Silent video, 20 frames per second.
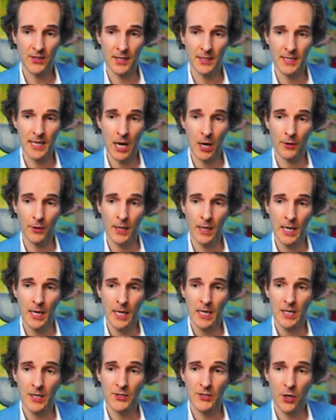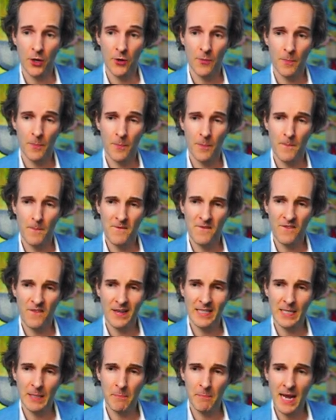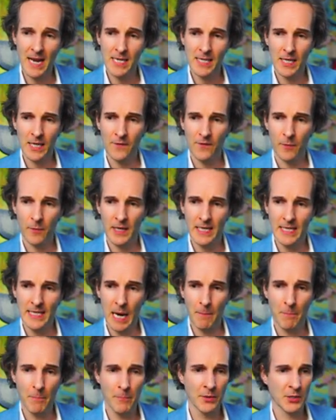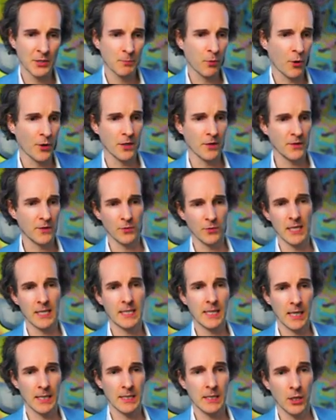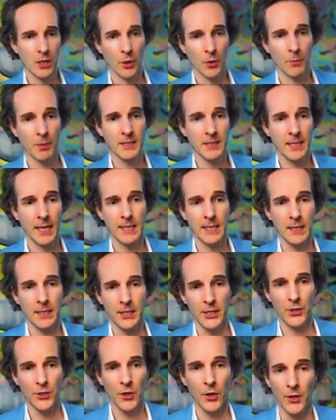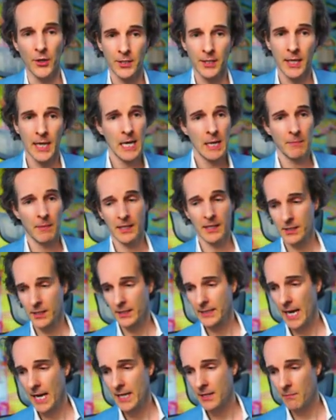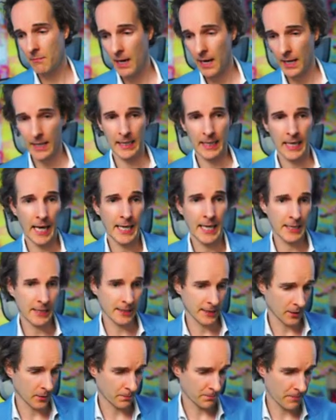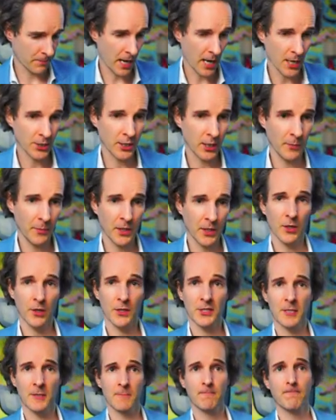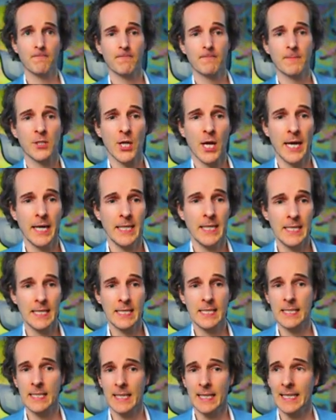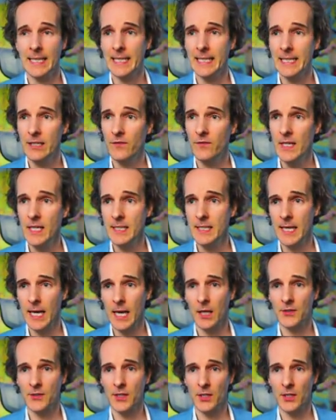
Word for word: down. So fundamentally, from a numbers point of view, this doesn't look particularly good. But today, the market likes it, partially because Chinese uh, E V sales are